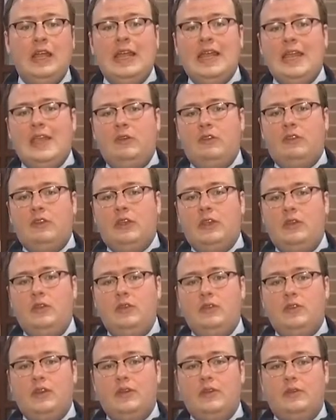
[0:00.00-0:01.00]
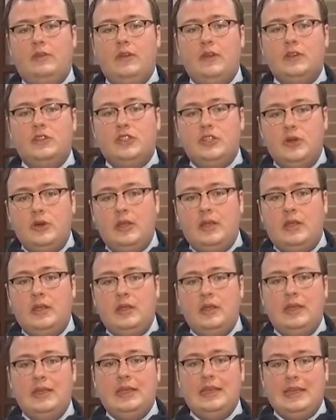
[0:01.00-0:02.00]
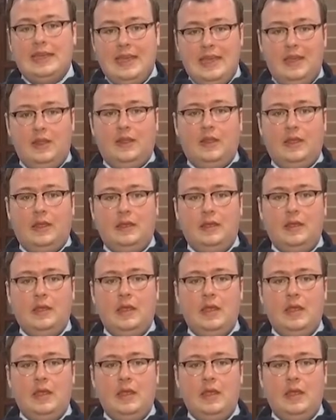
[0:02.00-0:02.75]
He was accused of shooting, killing,